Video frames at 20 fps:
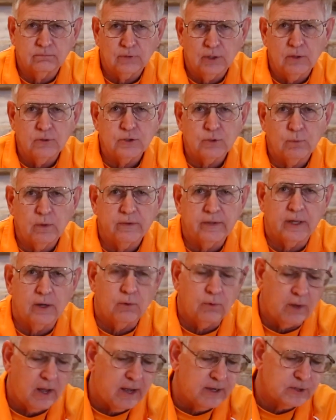close to where the
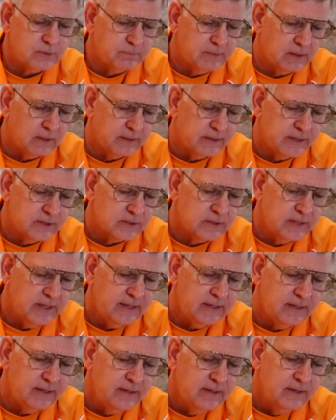old hospital is, and
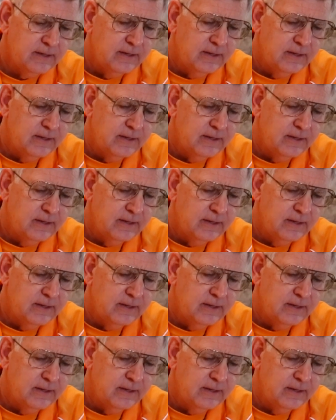then